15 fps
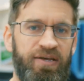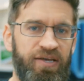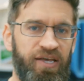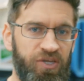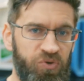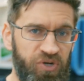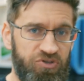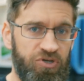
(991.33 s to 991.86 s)
a
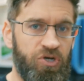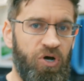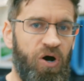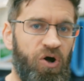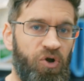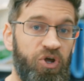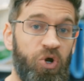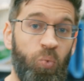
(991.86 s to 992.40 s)
unit
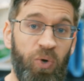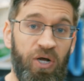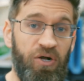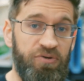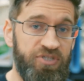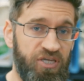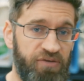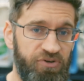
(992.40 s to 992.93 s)
called
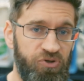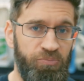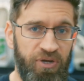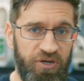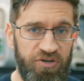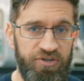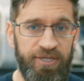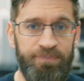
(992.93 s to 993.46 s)
relative
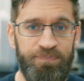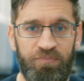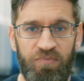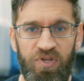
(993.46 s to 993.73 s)
humidity.